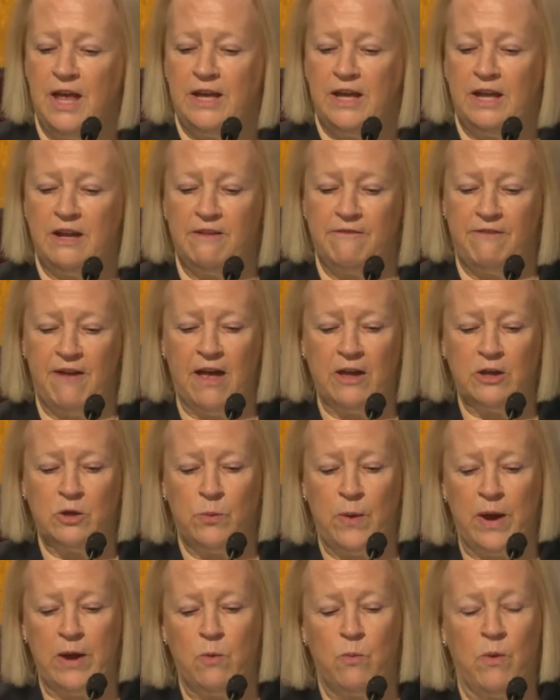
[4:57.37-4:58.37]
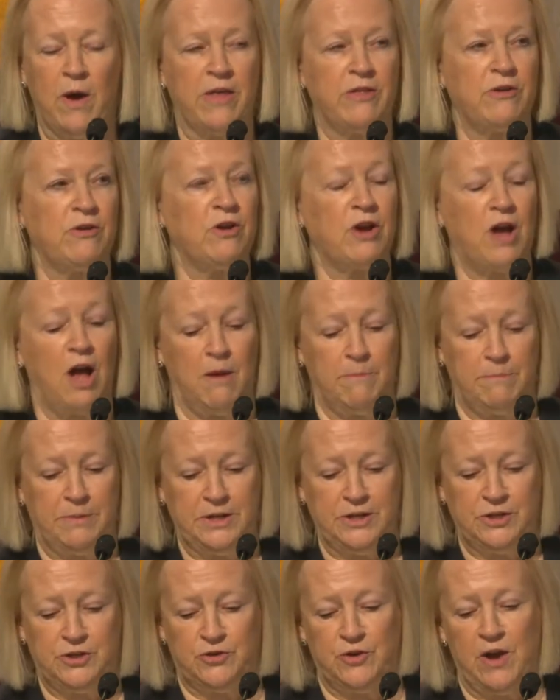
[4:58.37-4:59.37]
can evaluate whether
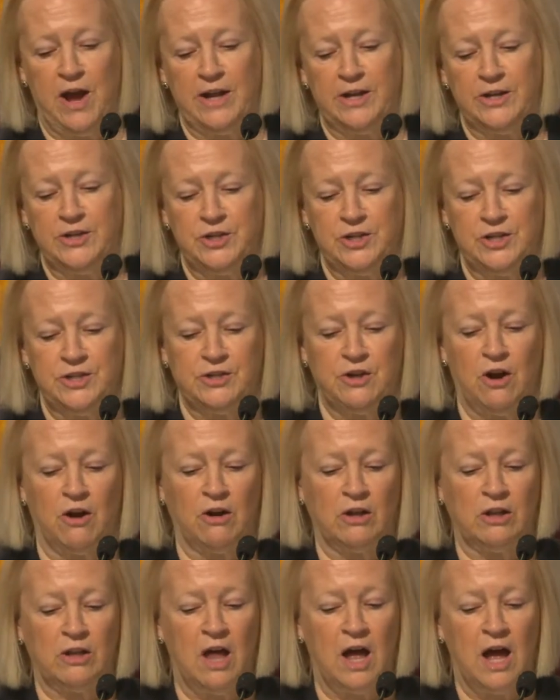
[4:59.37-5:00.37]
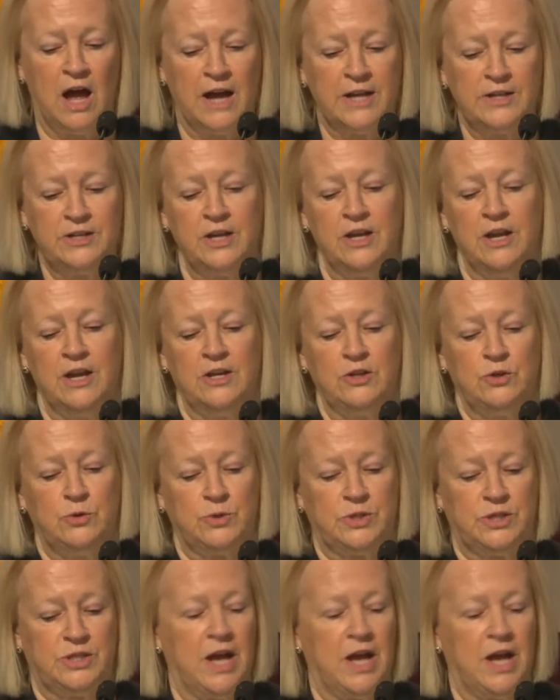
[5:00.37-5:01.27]
company strategies are aligned to a